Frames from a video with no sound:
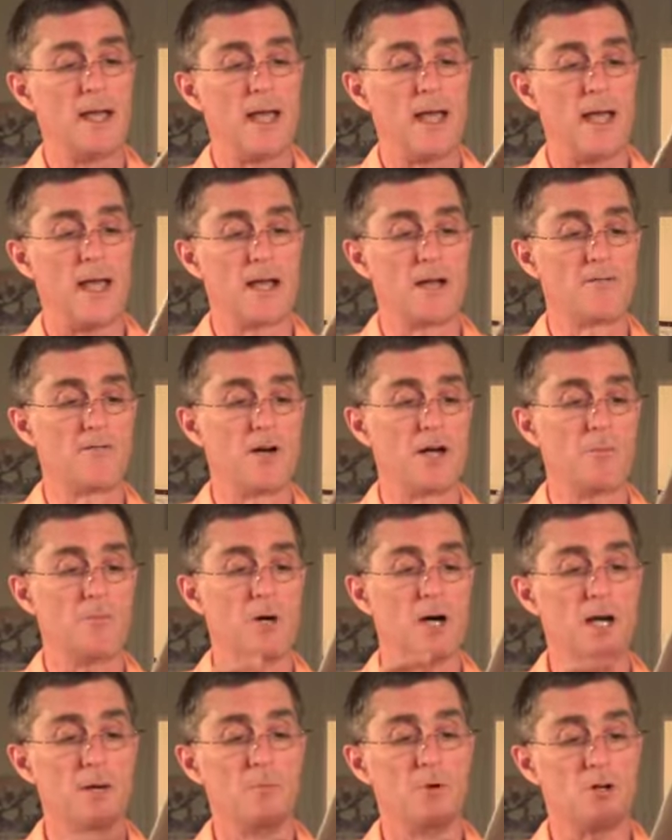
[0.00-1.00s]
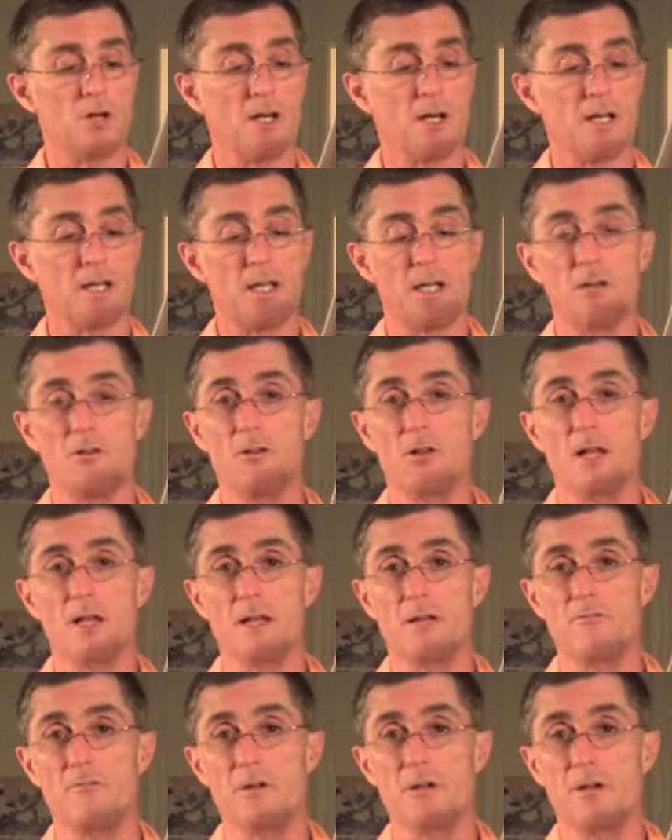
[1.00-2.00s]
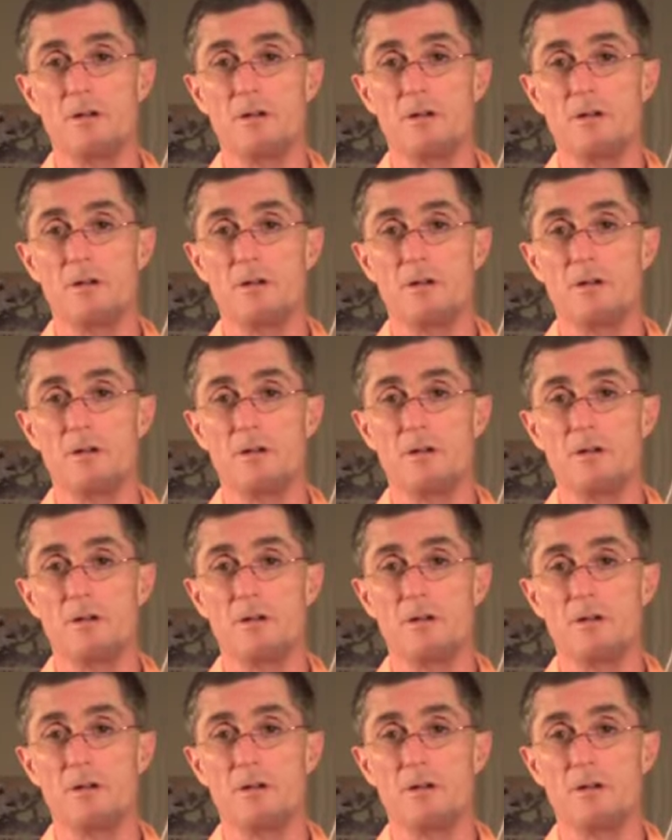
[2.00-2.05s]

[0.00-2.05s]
And if I buy a book on a Kindle, I can read